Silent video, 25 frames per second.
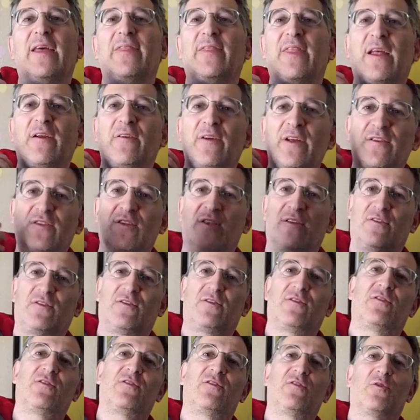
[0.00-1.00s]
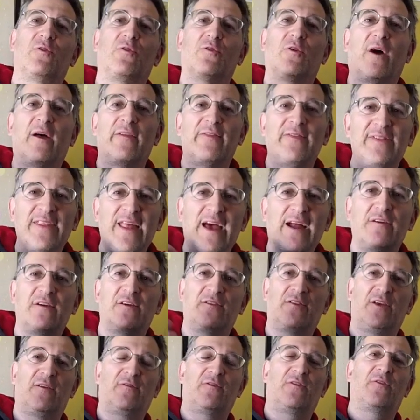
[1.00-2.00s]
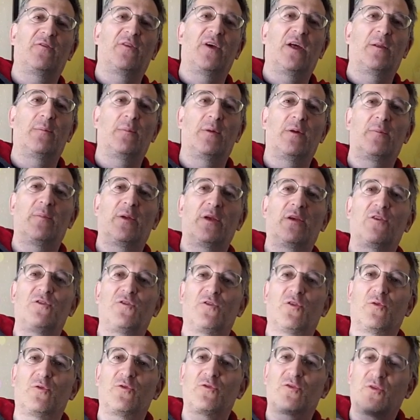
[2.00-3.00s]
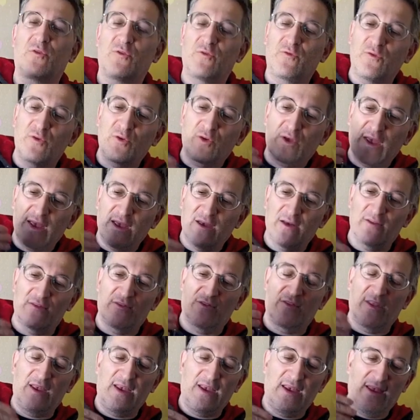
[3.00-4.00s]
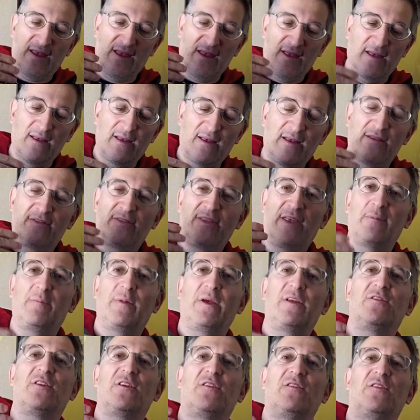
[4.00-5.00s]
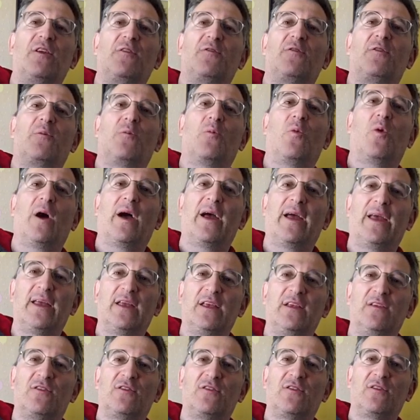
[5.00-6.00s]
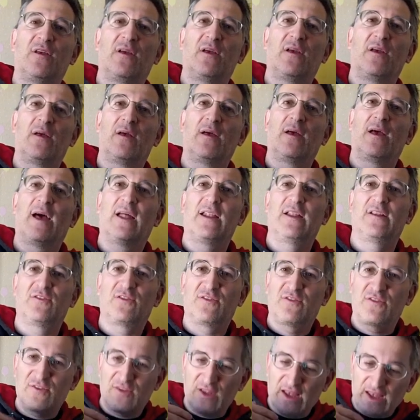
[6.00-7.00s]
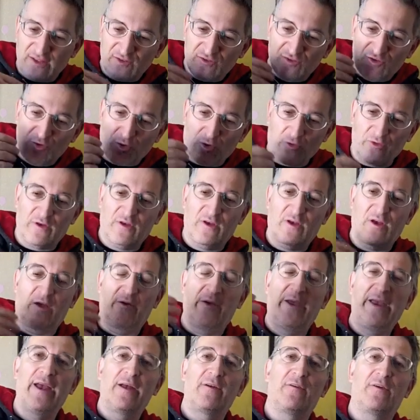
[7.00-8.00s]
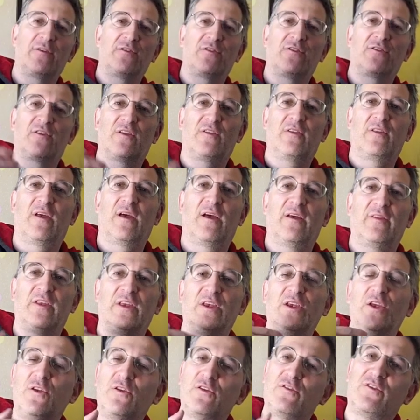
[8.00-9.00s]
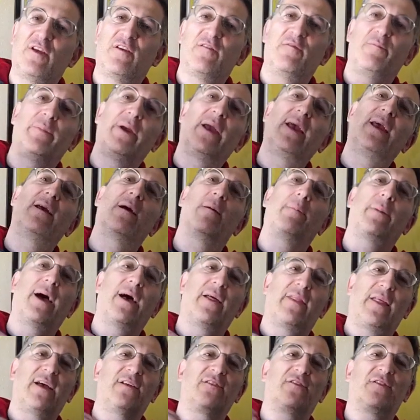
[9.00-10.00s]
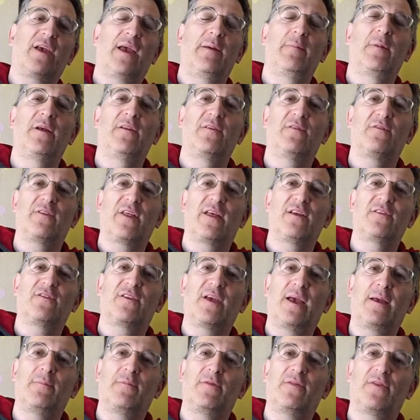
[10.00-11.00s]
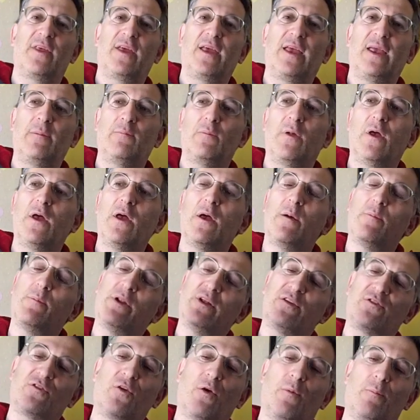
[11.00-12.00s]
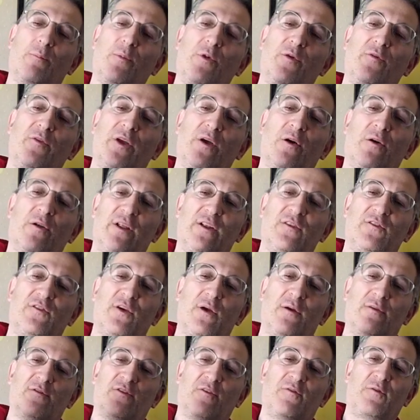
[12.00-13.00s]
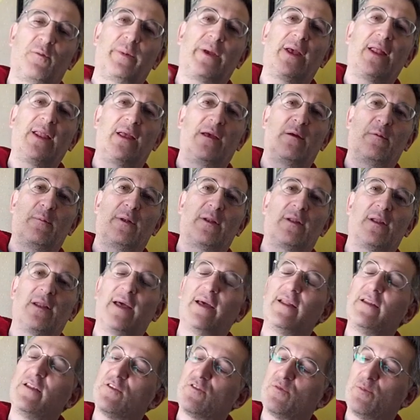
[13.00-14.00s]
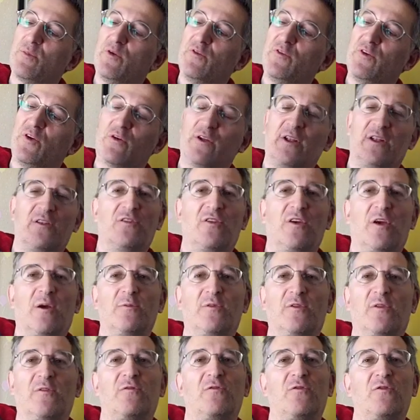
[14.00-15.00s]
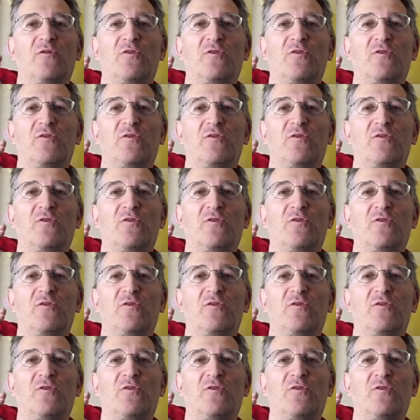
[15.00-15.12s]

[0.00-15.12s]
there is a sort of a narrative development because you're sort of looking at the image in different ways. And it's got the coherence and the unity of being about that same image, that same theme. But it's not moving on in terms of a beginning and middle end. It's moving on in terms of